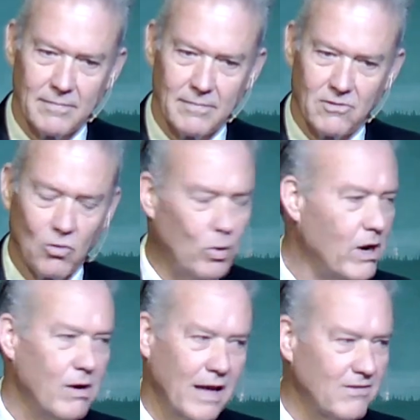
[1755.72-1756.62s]
So we
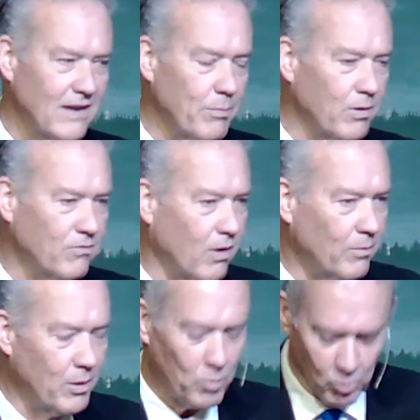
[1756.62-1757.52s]
are not separate from
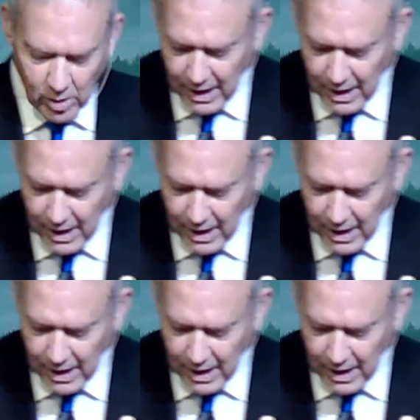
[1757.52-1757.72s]
them. And what I